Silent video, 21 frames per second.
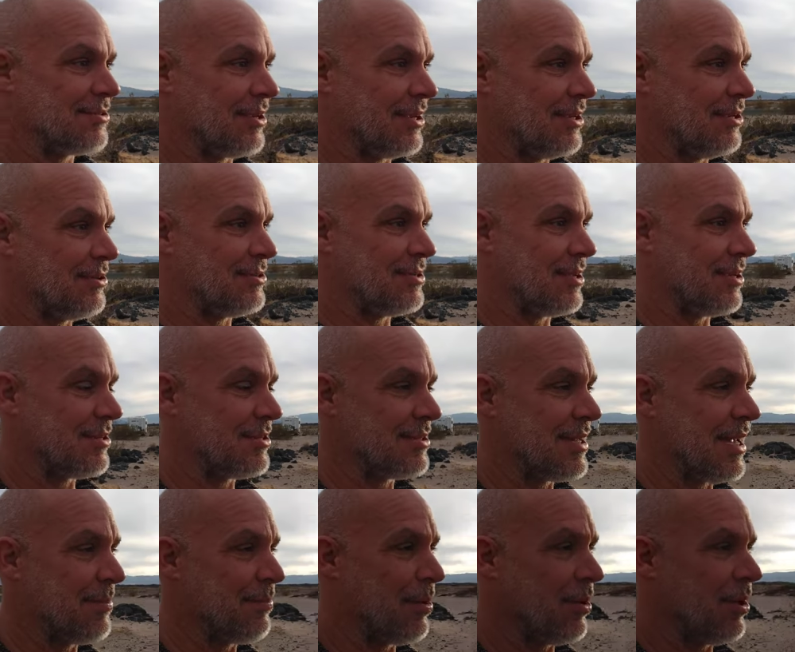so I used their
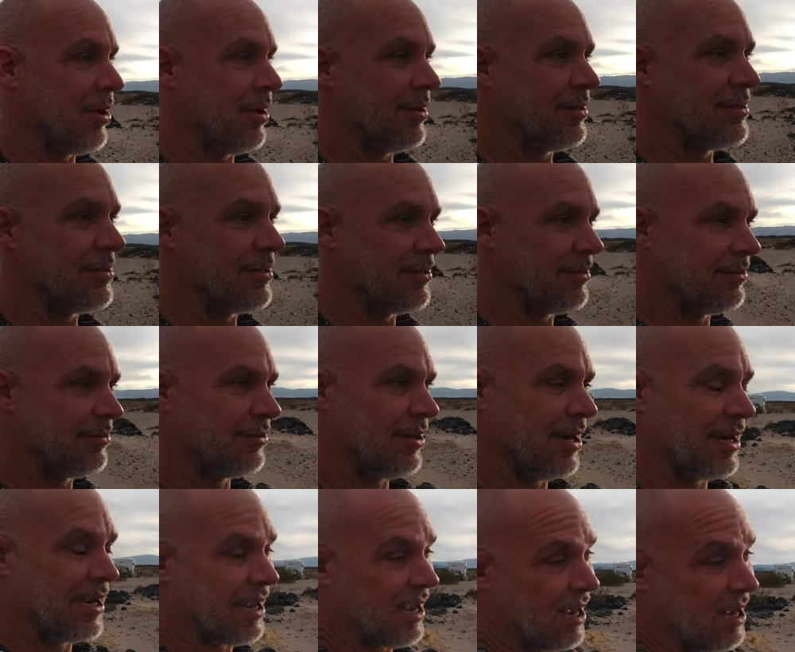state parks and
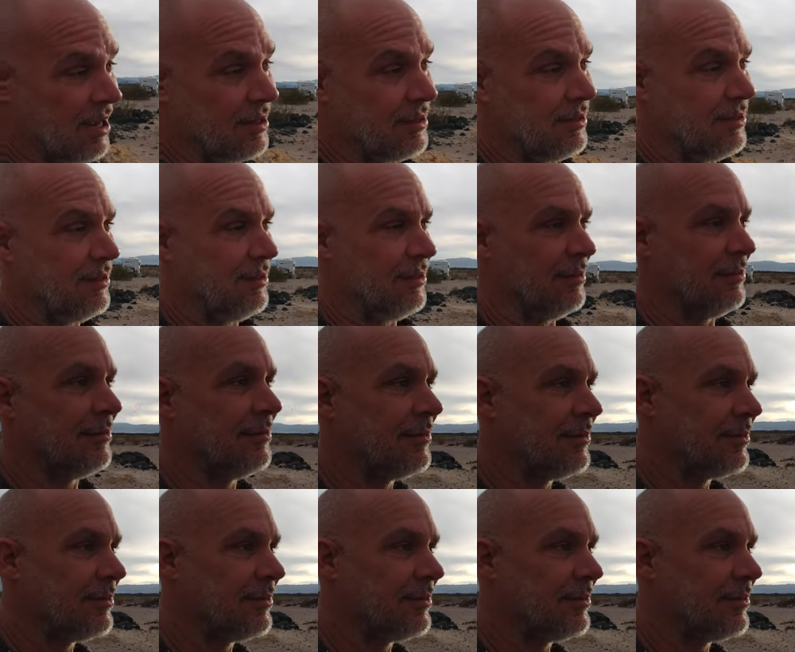Grand Canyon and,